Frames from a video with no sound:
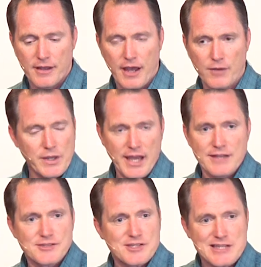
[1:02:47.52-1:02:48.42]
And we
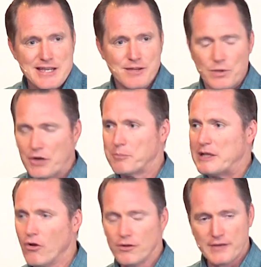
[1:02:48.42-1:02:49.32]
can't see it. We don't
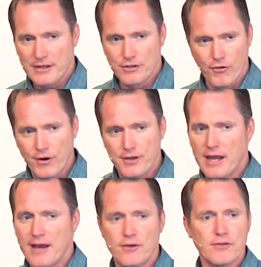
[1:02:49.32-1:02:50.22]
behold that glory
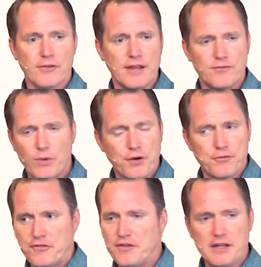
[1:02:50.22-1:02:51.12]
now, and we
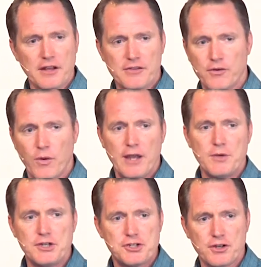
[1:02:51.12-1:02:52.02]
don't feel it the way
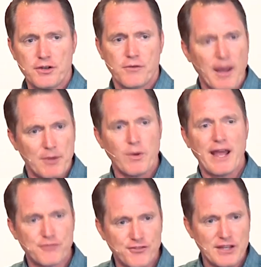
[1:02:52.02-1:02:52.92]
we should. I mean, we
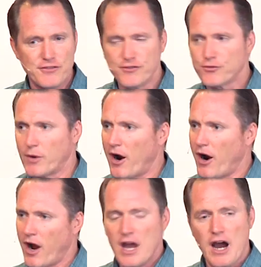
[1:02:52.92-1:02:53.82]
have seasons when
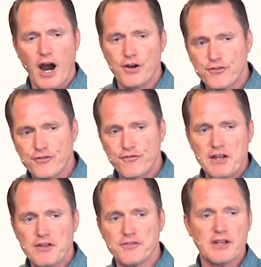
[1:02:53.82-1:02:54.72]
our hearts
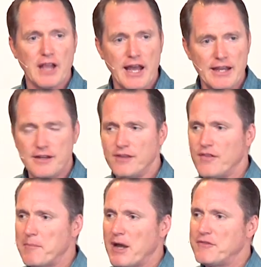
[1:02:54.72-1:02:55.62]
feel delighted, and
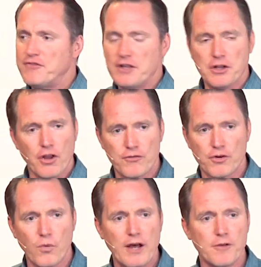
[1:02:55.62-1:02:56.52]
they might feel
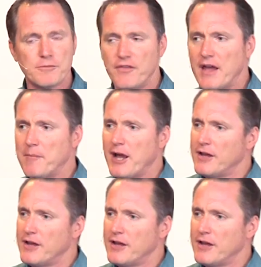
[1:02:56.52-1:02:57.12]
overwhelmed, and there